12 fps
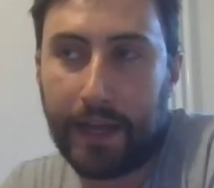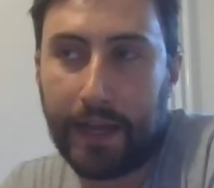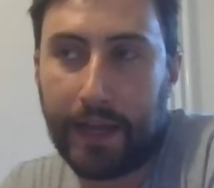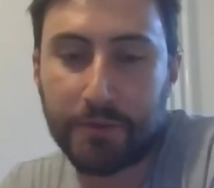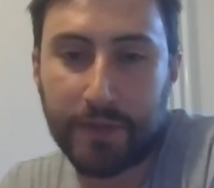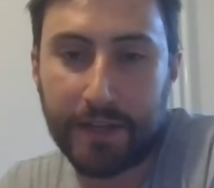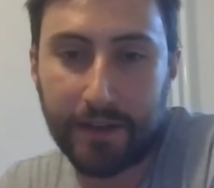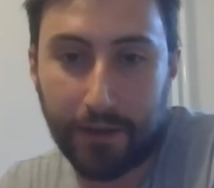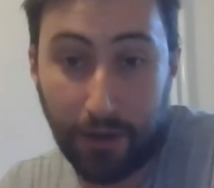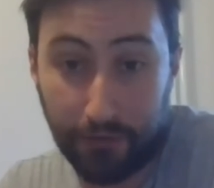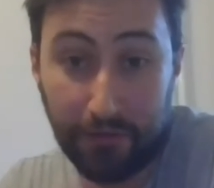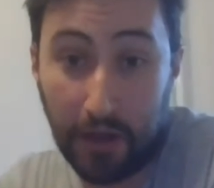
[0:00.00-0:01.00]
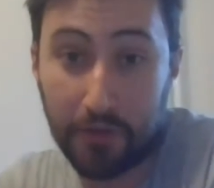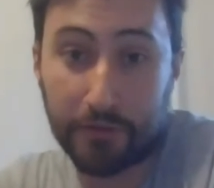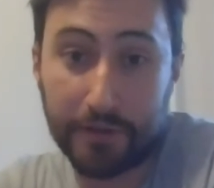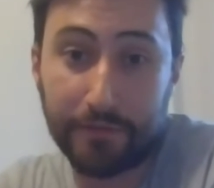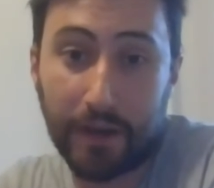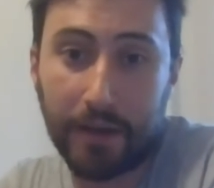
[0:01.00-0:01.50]
between a further
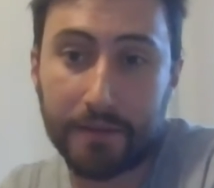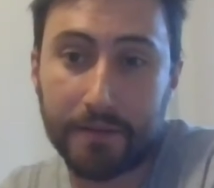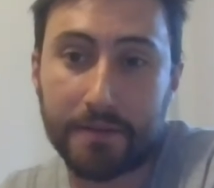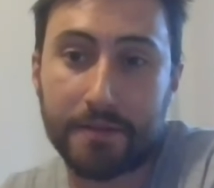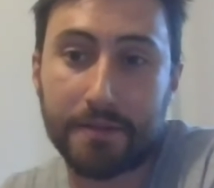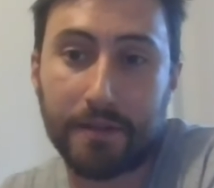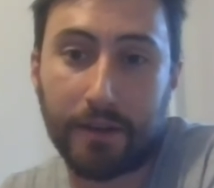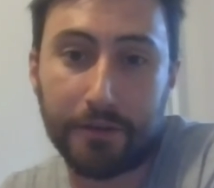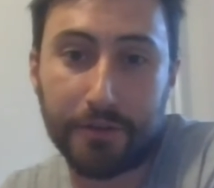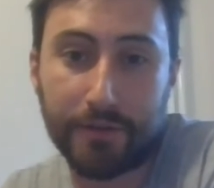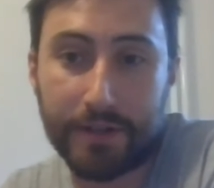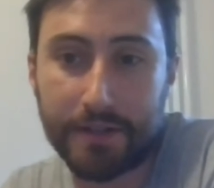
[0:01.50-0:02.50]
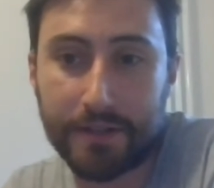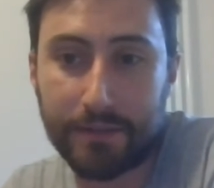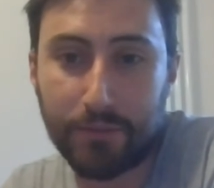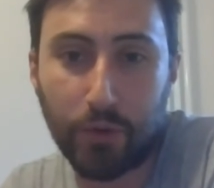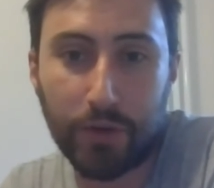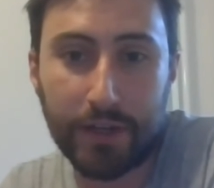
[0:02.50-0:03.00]
advance on your existing
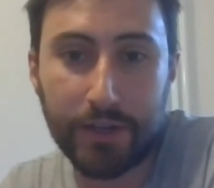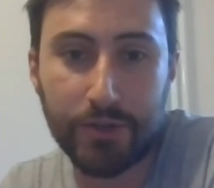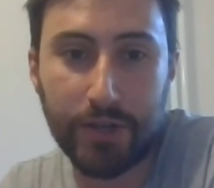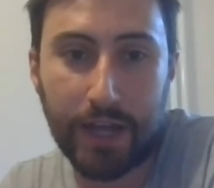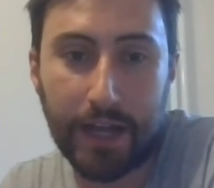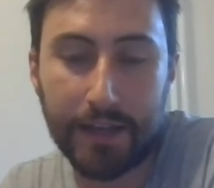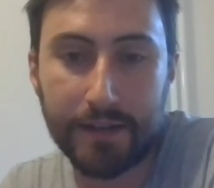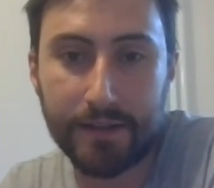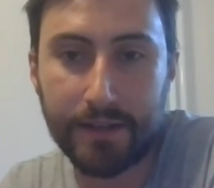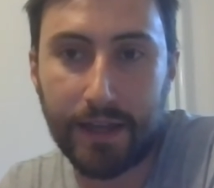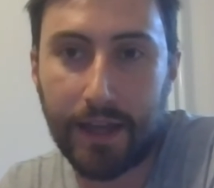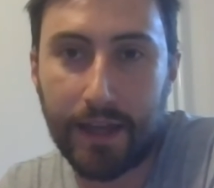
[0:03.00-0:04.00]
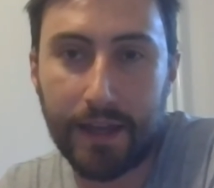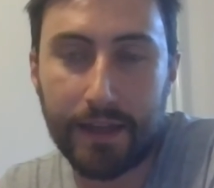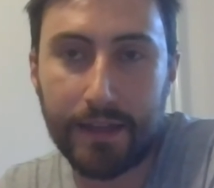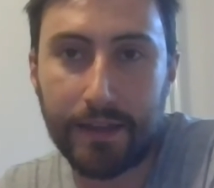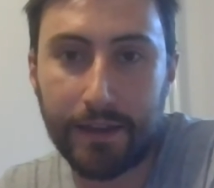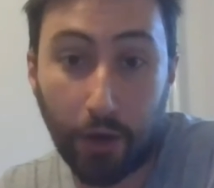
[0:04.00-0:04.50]
mortgage and
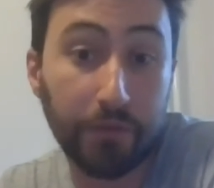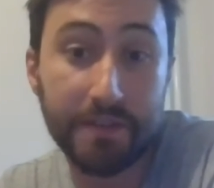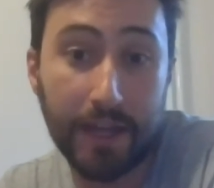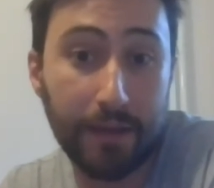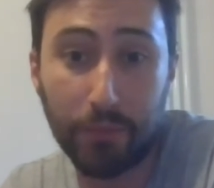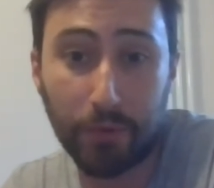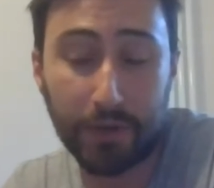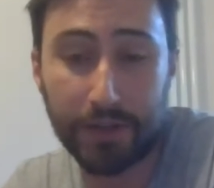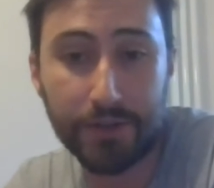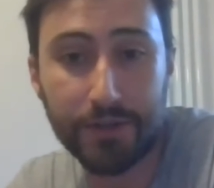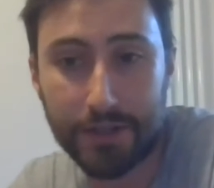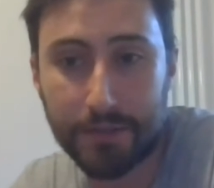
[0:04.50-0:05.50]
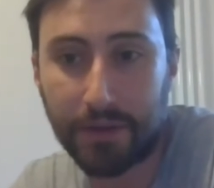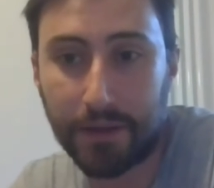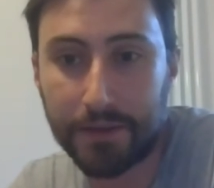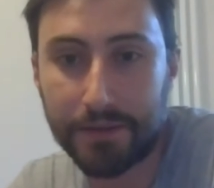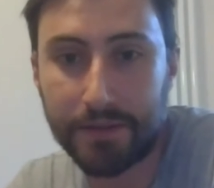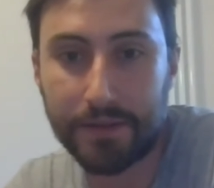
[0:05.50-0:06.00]
an offset mortgage, I
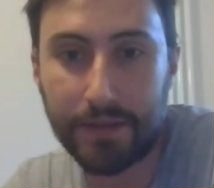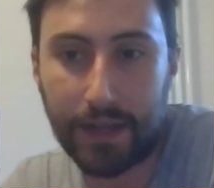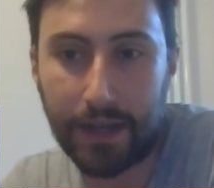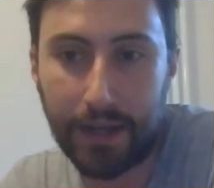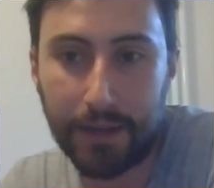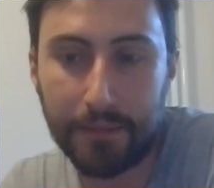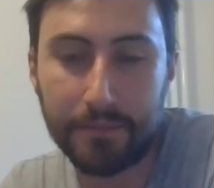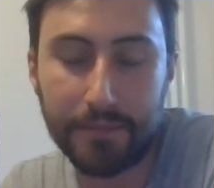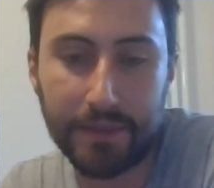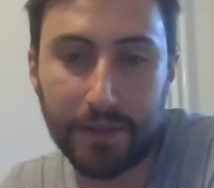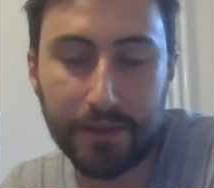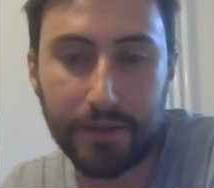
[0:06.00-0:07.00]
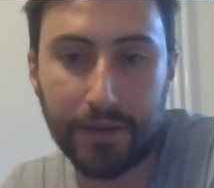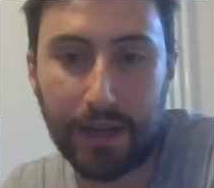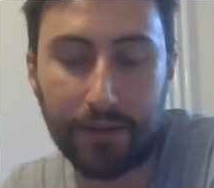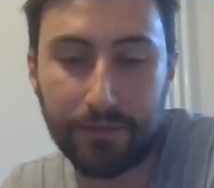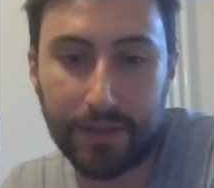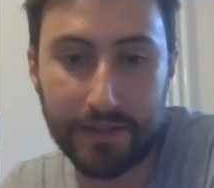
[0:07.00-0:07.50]
suppose. You know, you
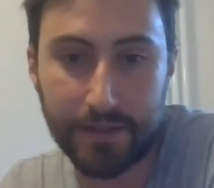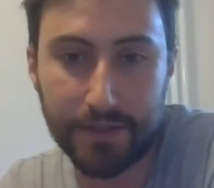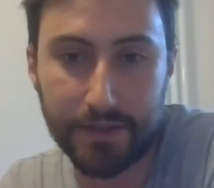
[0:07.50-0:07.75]
have, as